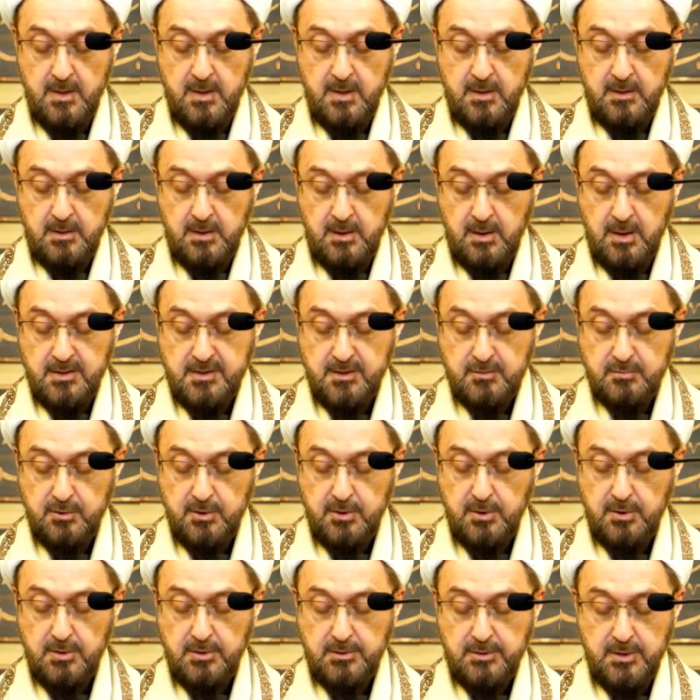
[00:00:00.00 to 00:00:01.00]
In another
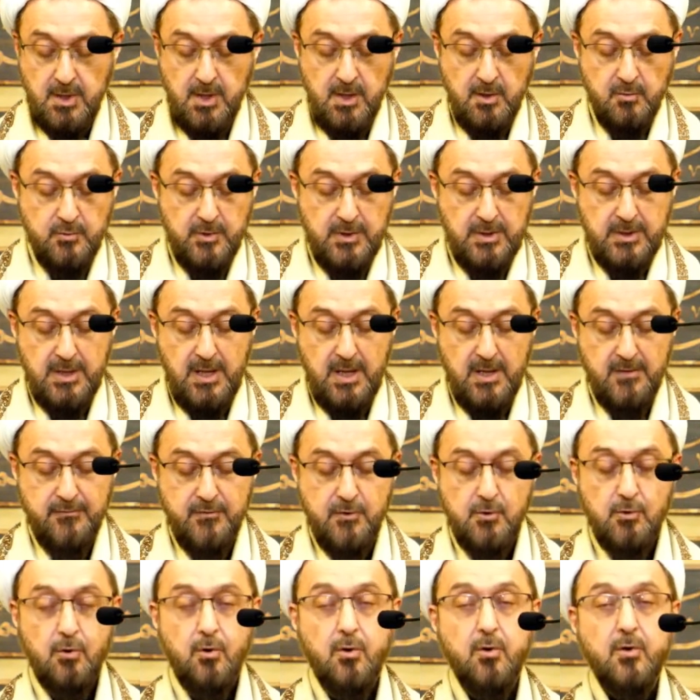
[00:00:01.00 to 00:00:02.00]
word, we gave
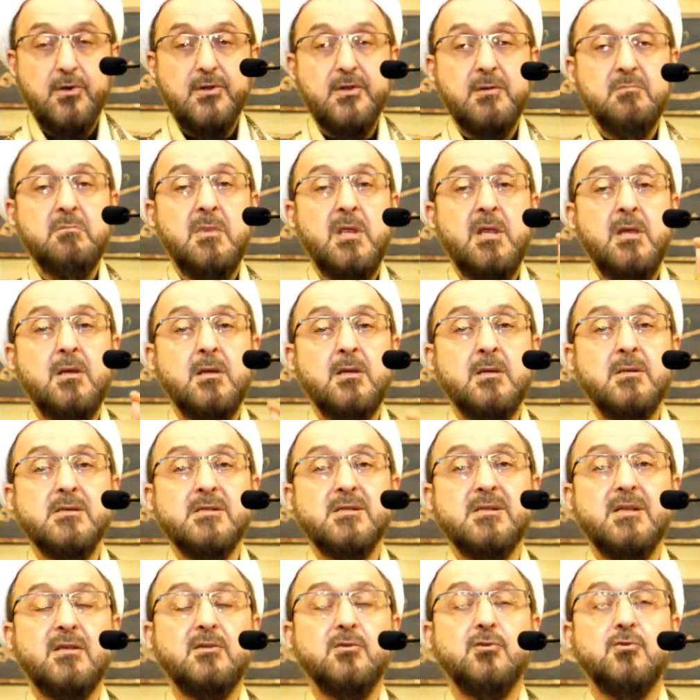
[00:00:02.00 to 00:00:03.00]
you all the means
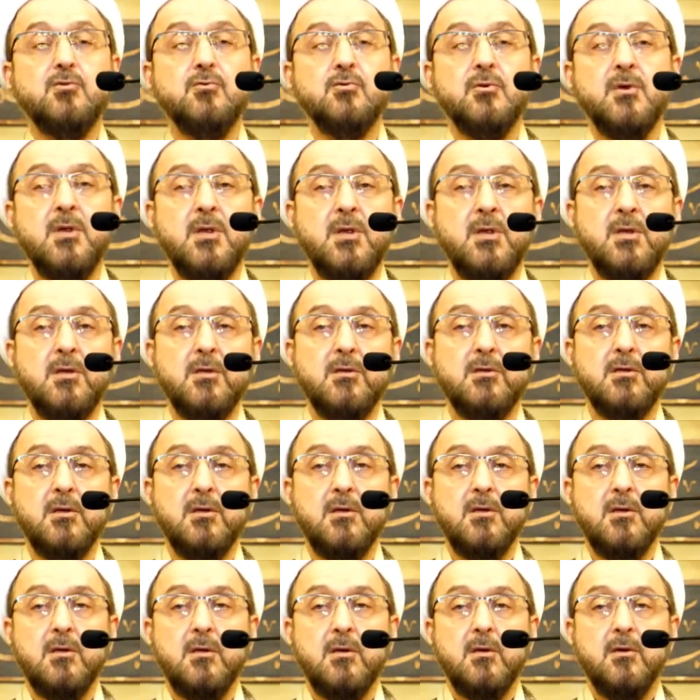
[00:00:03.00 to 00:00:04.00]
that you need
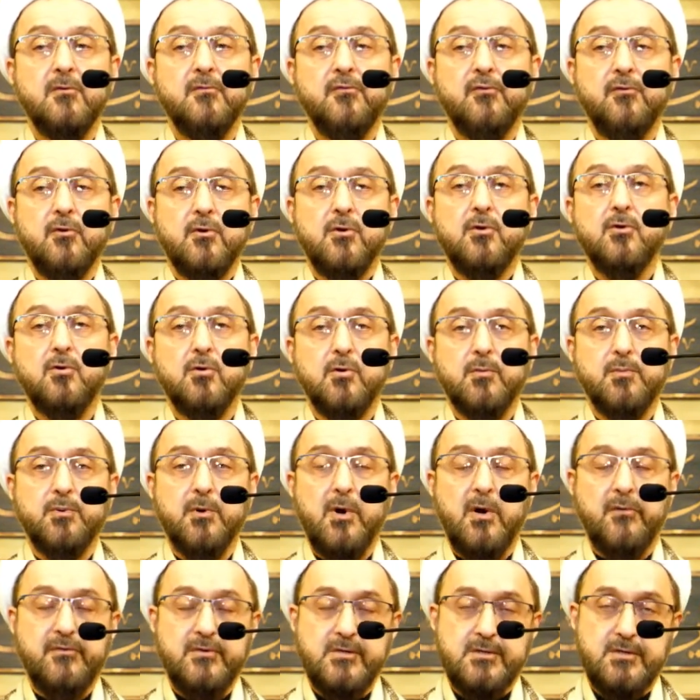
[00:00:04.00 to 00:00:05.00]
for your
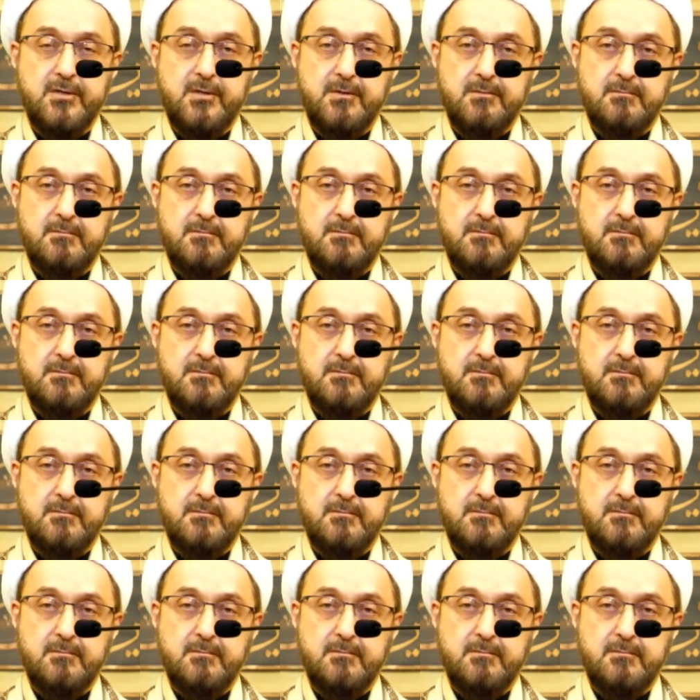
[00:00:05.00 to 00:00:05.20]
prophecy.